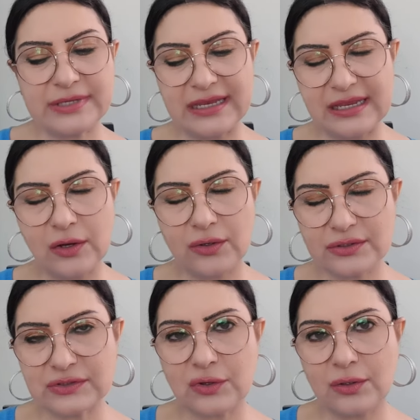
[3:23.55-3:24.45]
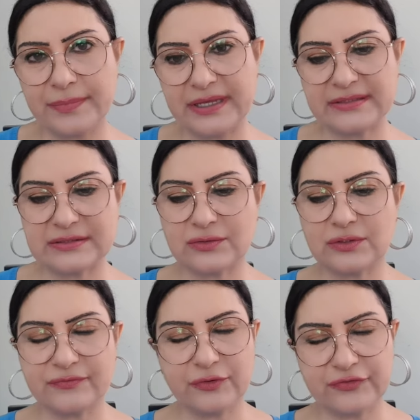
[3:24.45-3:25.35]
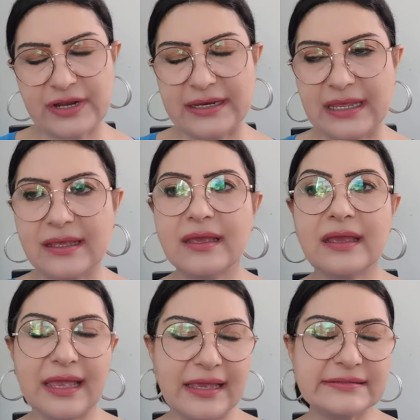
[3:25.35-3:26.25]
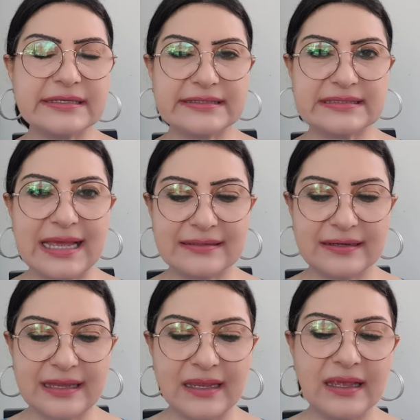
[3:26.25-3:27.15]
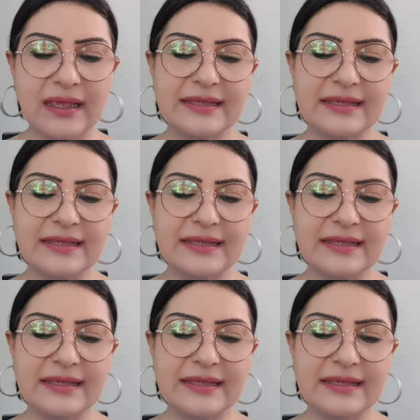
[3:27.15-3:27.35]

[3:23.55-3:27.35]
daily horoscope, is good for Friday and Saturday.